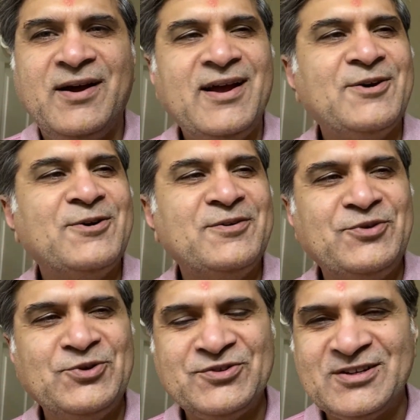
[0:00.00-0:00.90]
I have
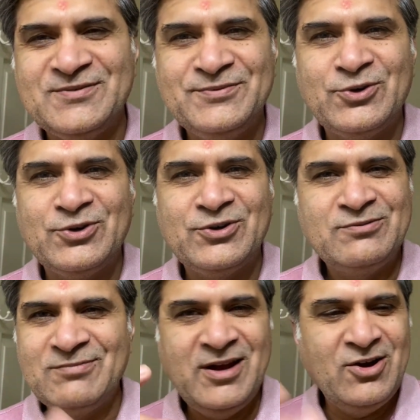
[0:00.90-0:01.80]
fusion for
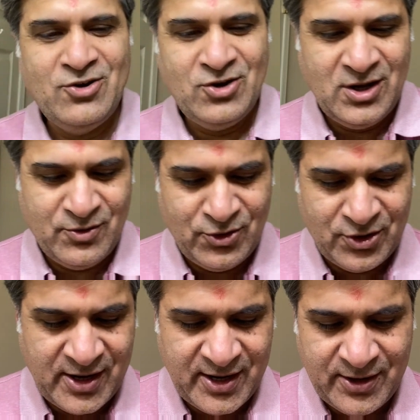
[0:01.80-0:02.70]
I don't know how long
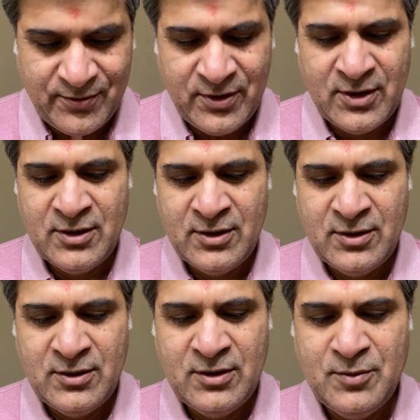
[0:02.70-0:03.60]
I have
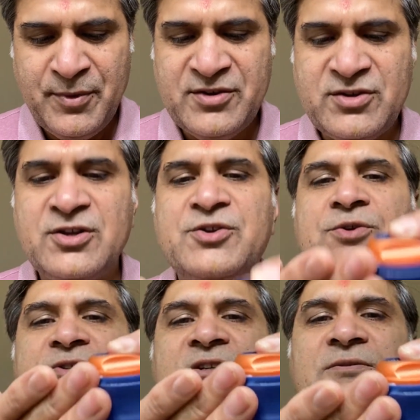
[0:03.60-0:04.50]
my son
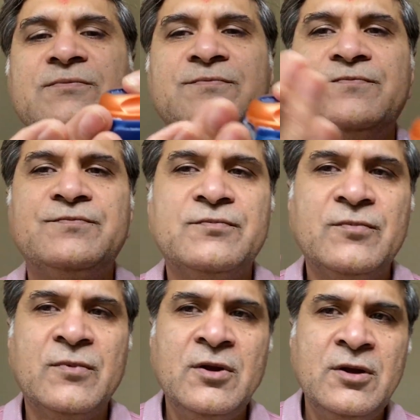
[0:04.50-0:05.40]
use it.
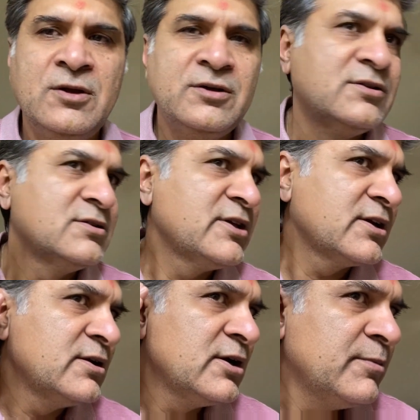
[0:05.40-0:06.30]
Take
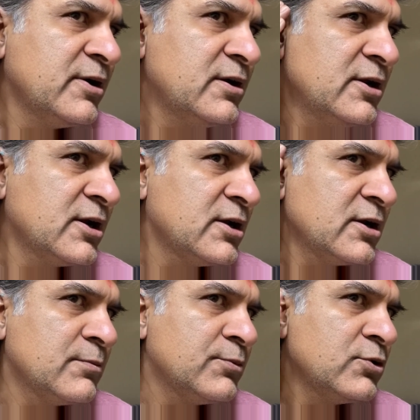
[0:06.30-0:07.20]
a little bit and
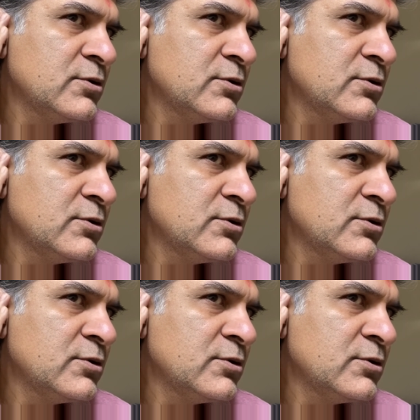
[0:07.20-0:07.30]
then put